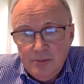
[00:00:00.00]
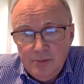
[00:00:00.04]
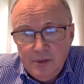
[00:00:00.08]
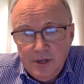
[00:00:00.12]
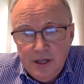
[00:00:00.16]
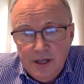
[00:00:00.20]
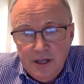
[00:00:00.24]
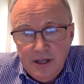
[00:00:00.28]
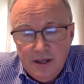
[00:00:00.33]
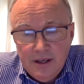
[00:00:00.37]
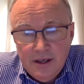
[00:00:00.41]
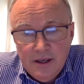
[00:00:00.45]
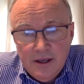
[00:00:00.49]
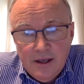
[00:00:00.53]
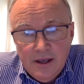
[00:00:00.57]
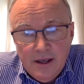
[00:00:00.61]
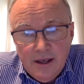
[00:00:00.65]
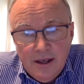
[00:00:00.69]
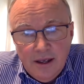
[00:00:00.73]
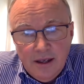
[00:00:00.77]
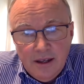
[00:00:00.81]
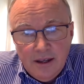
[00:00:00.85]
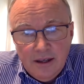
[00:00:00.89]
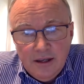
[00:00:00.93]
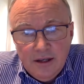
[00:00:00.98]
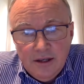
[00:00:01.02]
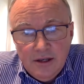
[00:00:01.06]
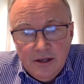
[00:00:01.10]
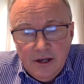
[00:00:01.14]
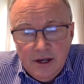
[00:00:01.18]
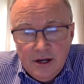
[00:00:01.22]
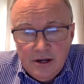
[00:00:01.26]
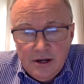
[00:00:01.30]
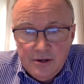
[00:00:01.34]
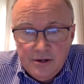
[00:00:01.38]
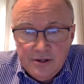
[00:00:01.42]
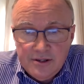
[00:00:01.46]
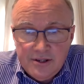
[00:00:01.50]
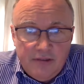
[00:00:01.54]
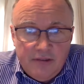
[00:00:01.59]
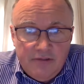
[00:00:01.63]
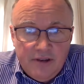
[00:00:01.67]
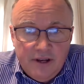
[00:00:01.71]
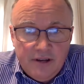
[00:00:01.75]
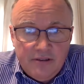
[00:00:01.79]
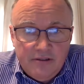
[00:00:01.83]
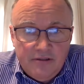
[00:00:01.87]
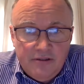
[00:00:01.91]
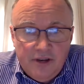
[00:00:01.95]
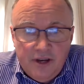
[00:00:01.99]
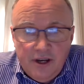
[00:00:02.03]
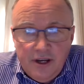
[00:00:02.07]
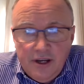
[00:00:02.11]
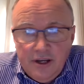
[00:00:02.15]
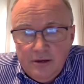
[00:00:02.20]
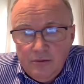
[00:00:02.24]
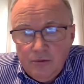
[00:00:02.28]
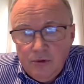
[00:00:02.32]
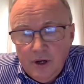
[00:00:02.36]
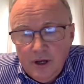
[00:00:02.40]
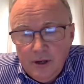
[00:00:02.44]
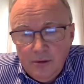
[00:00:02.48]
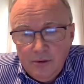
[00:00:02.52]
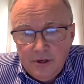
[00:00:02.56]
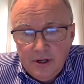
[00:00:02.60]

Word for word: GP in years. I felt fine.